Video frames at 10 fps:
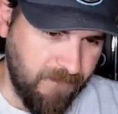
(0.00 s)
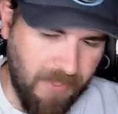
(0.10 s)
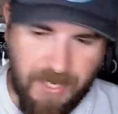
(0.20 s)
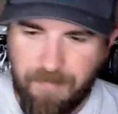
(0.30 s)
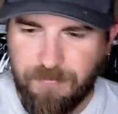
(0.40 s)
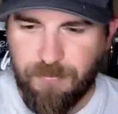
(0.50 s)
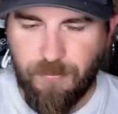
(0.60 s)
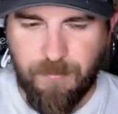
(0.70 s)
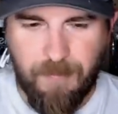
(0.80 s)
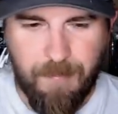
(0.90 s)
I haven't
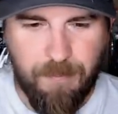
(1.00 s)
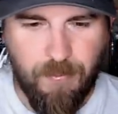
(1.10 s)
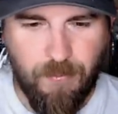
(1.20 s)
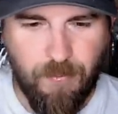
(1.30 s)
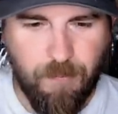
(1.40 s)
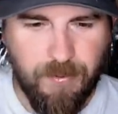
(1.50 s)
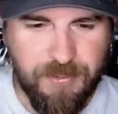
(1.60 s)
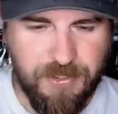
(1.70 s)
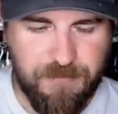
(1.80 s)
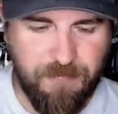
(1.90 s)
thrown it in my pool, but
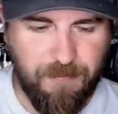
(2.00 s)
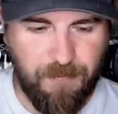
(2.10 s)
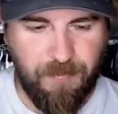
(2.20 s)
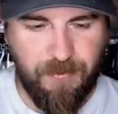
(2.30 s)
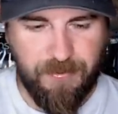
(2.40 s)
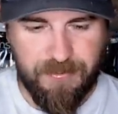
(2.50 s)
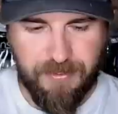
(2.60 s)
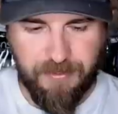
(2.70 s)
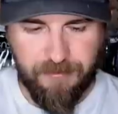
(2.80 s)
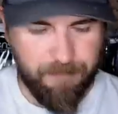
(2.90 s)
just from the looks
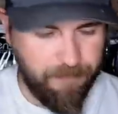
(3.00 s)
here,